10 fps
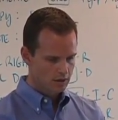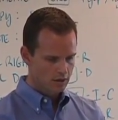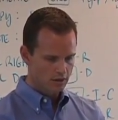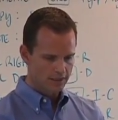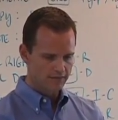
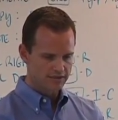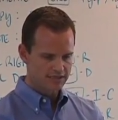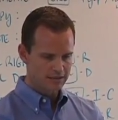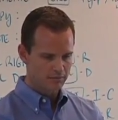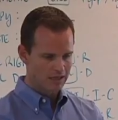it'll give us
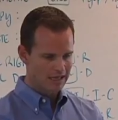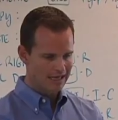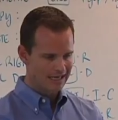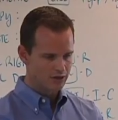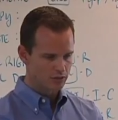the
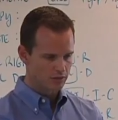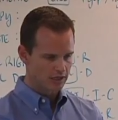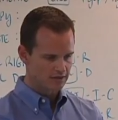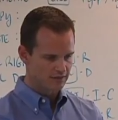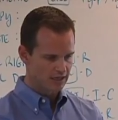implied
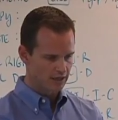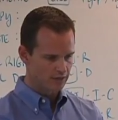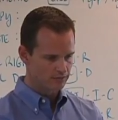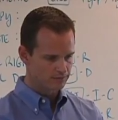enterprise value.